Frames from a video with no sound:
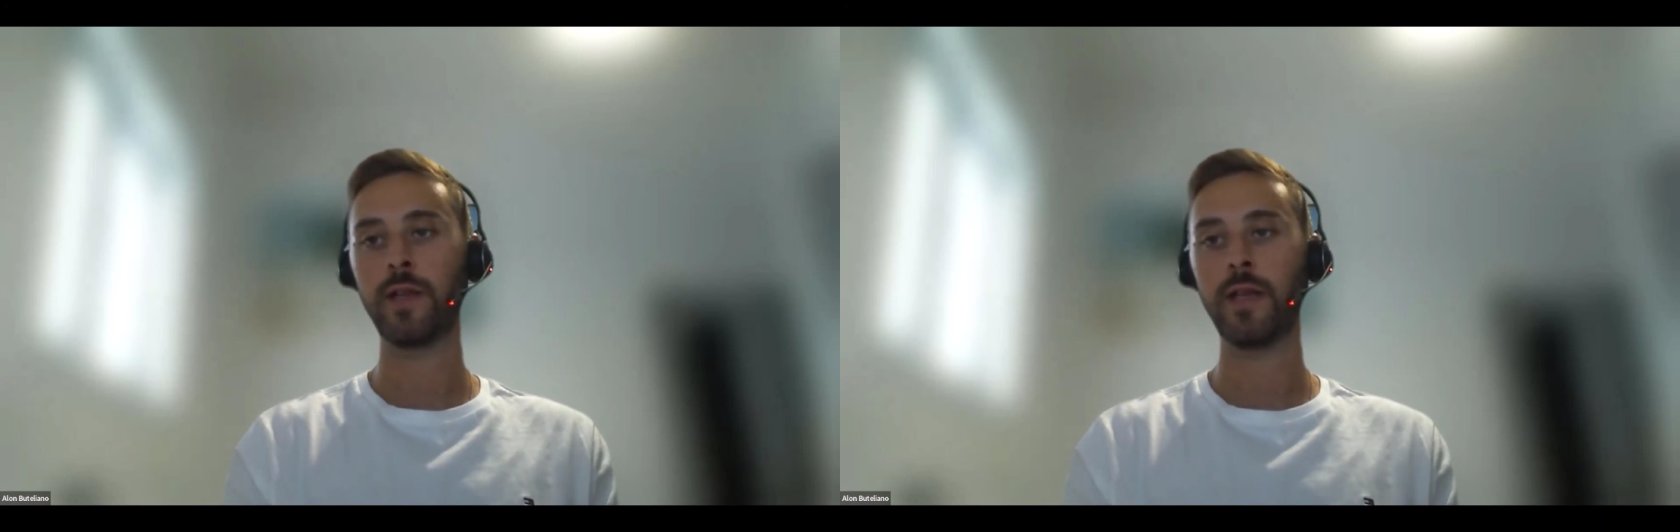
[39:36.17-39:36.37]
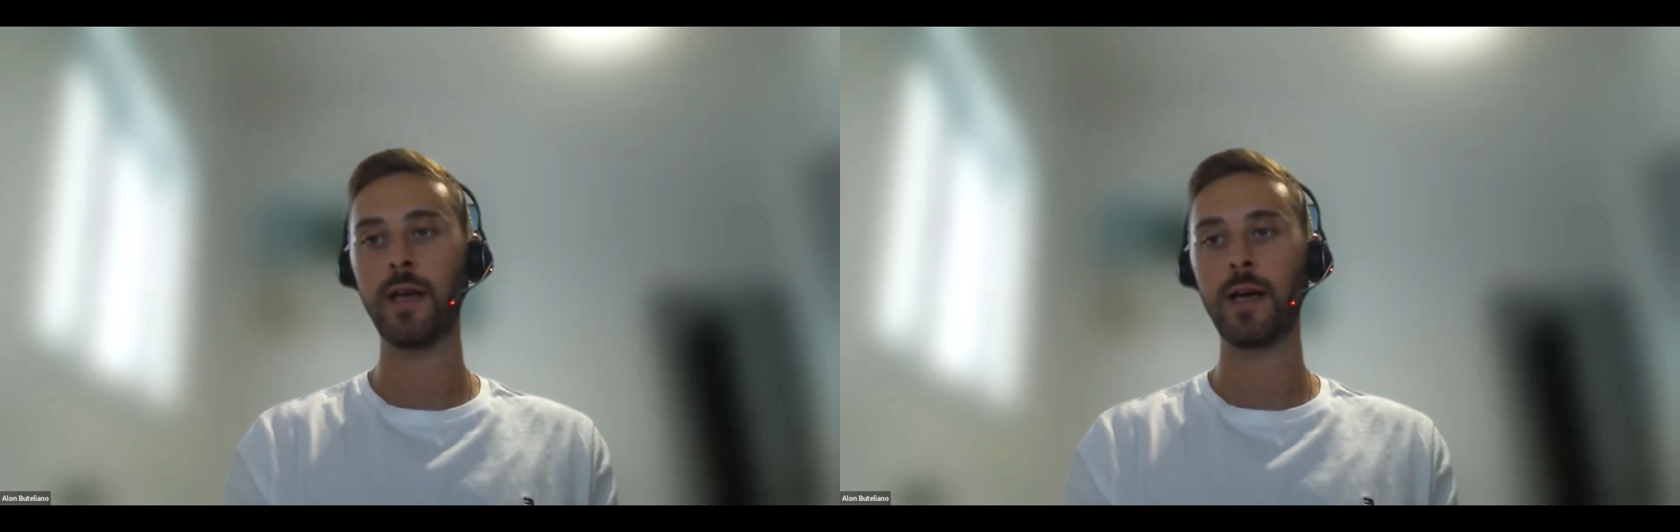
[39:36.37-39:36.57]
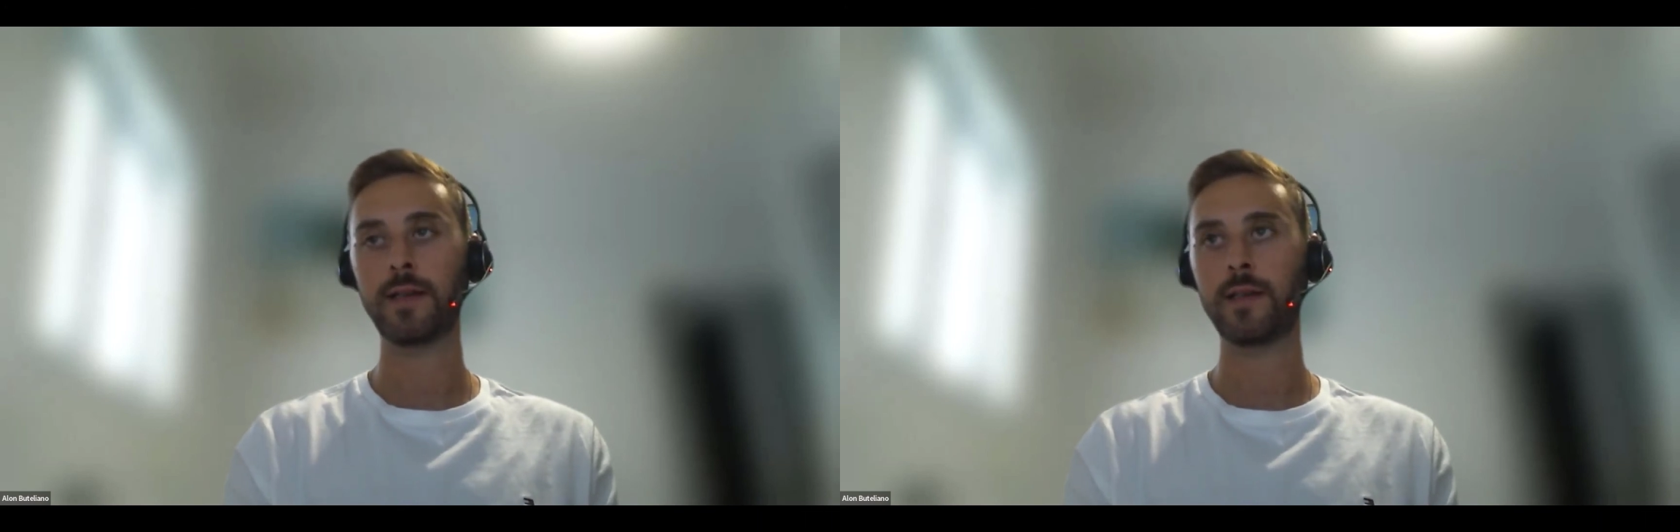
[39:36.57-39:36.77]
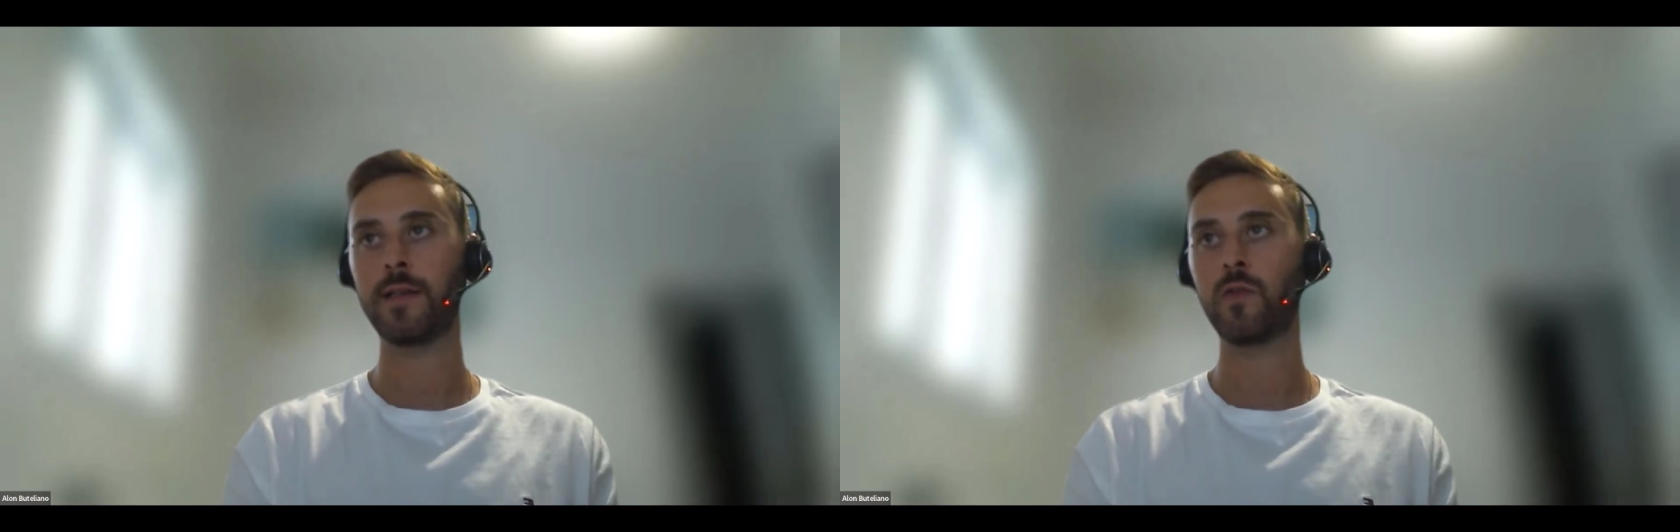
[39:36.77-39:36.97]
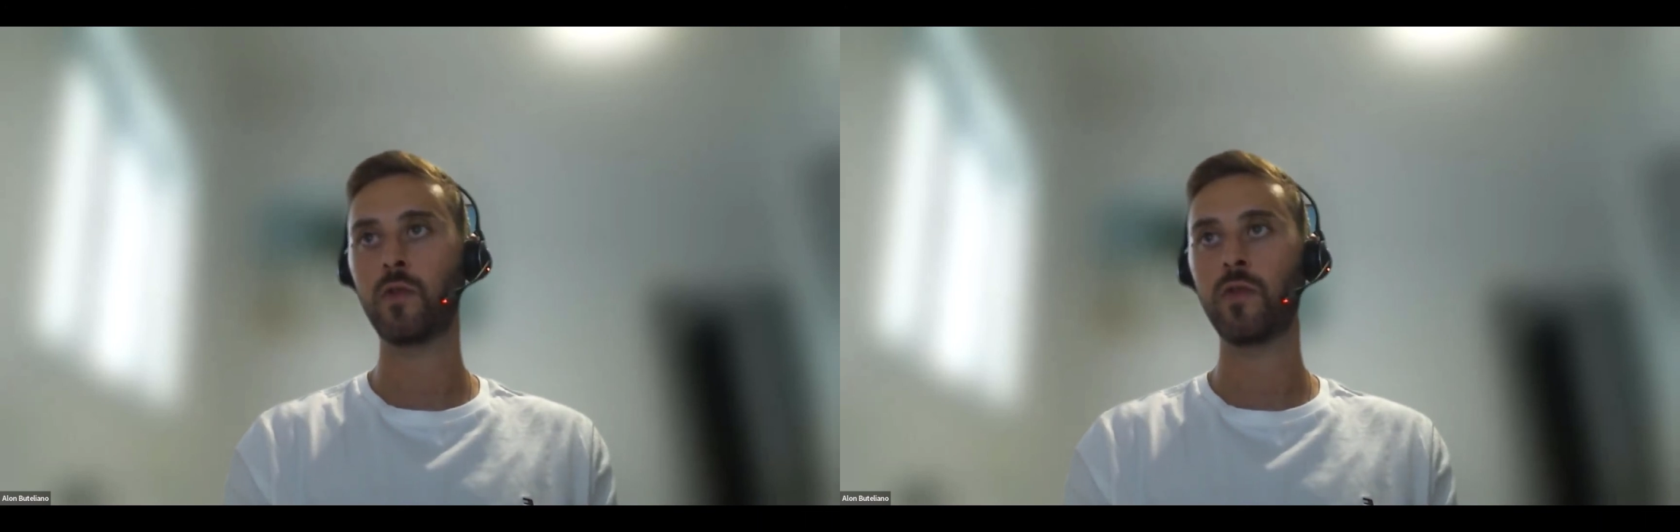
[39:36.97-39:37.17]
the access
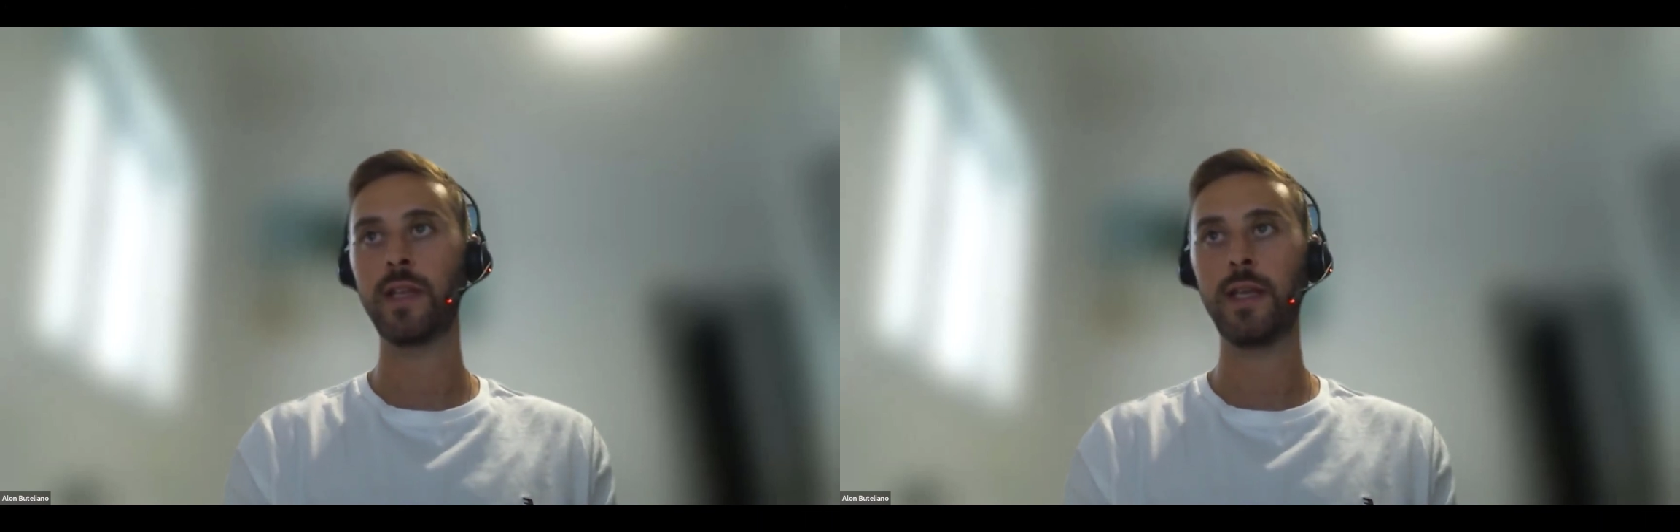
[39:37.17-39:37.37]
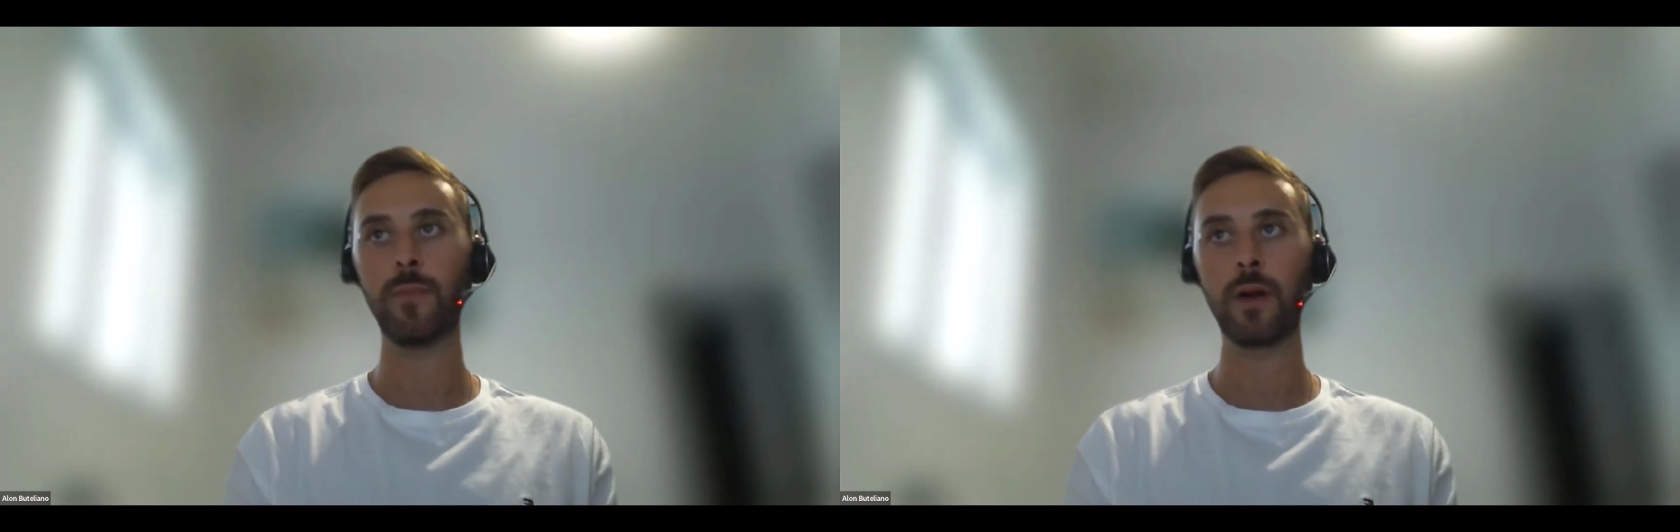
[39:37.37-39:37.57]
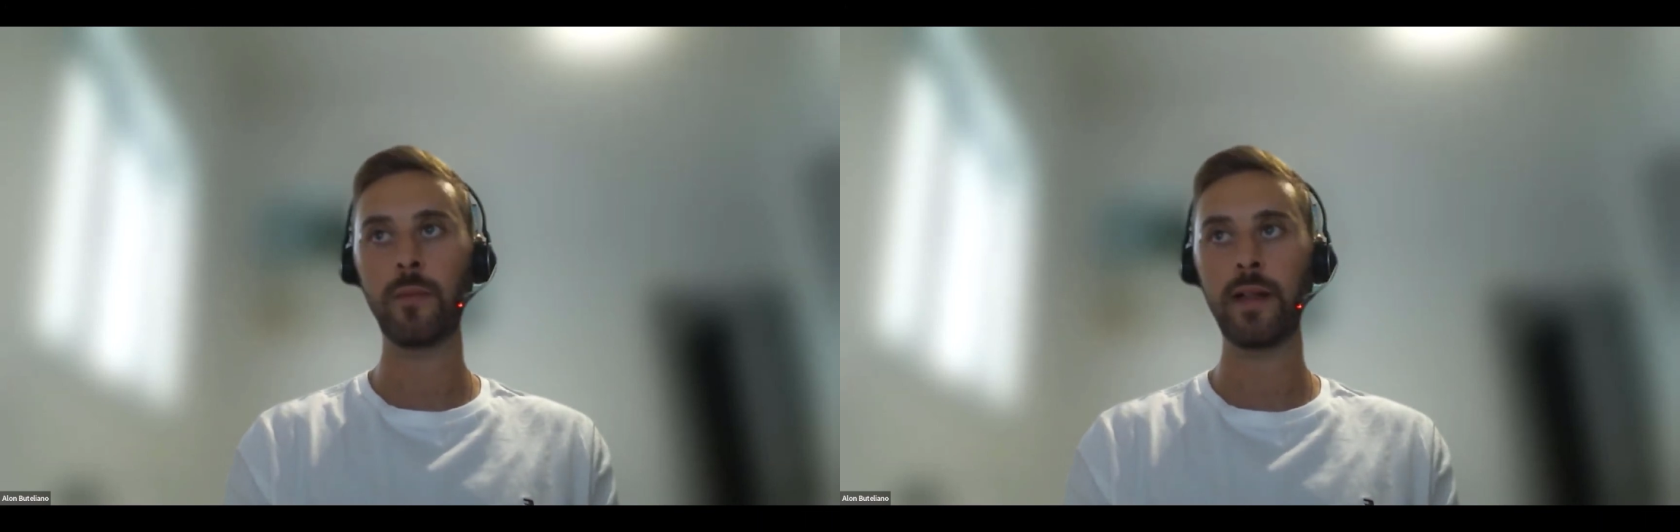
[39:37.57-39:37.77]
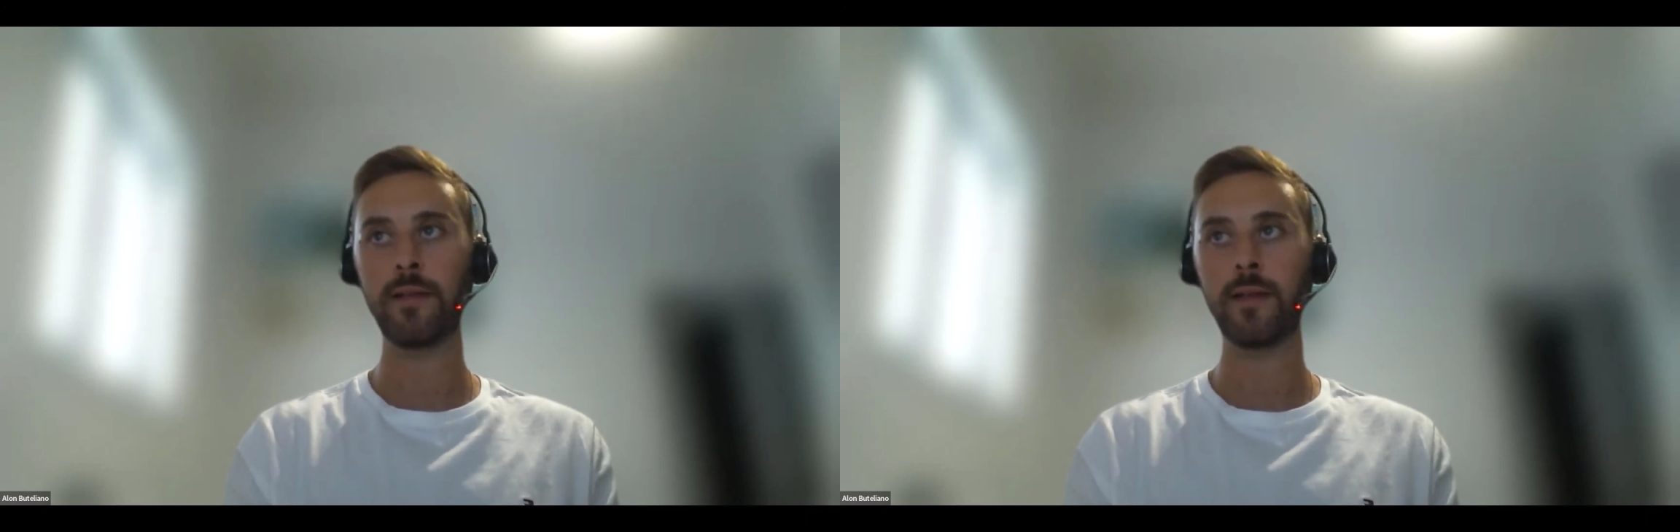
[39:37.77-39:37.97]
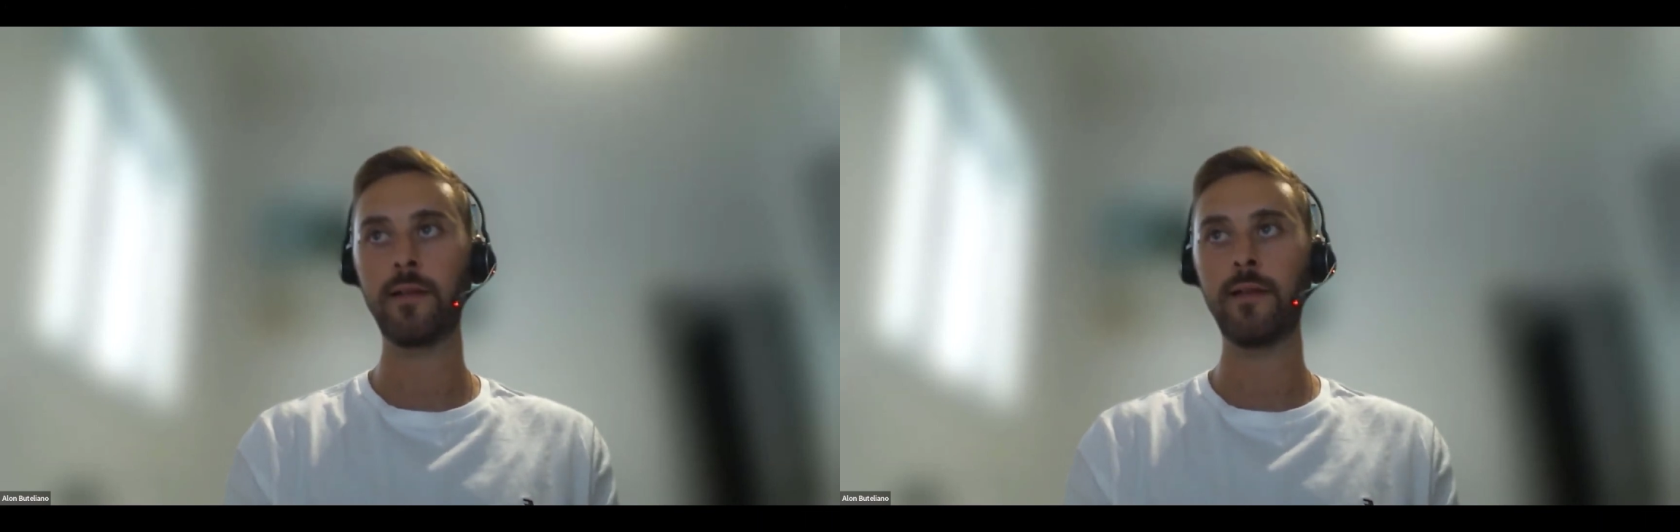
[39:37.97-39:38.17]
is already
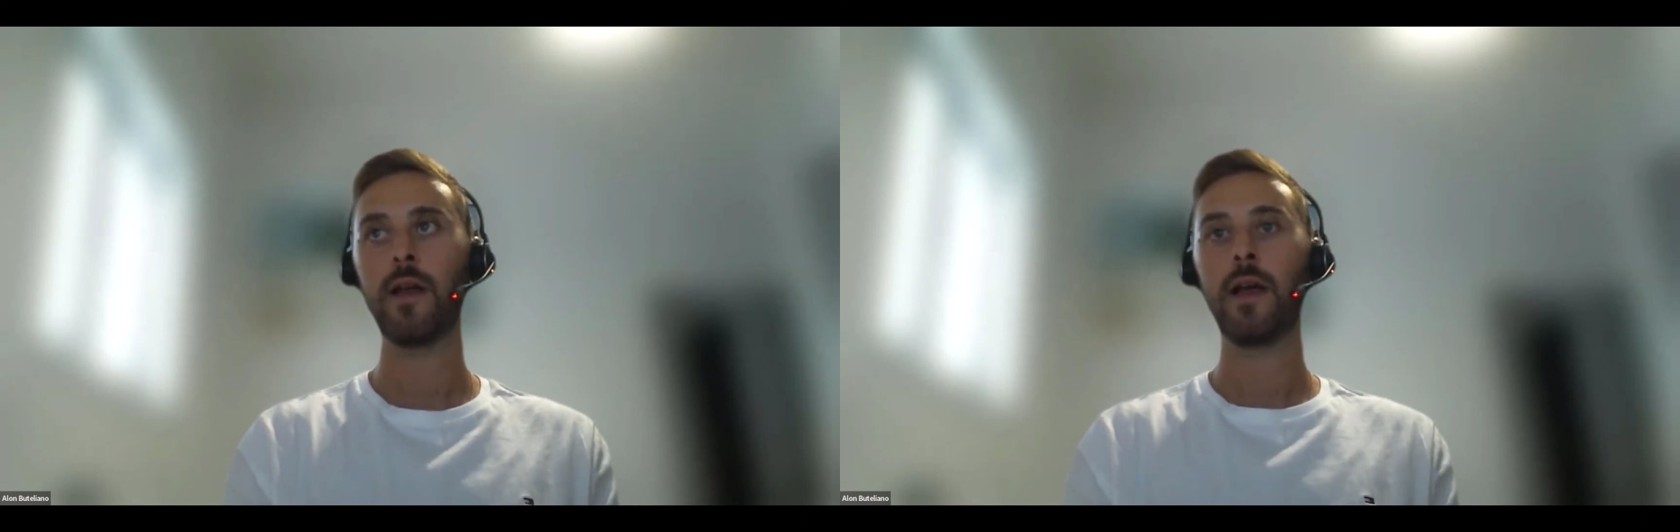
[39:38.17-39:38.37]
implemented,